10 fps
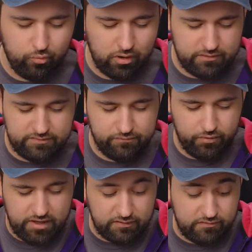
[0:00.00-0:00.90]
warranty
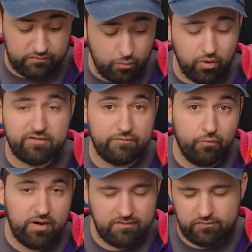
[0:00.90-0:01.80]
void. It doesn't say warranty
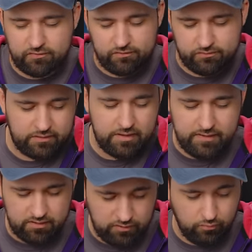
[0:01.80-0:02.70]
void. It just says
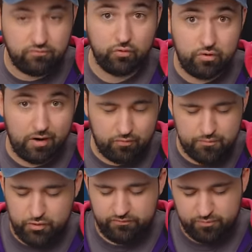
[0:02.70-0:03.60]
you know, do not
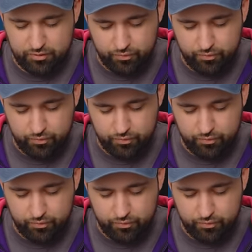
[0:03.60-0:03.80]
remove, but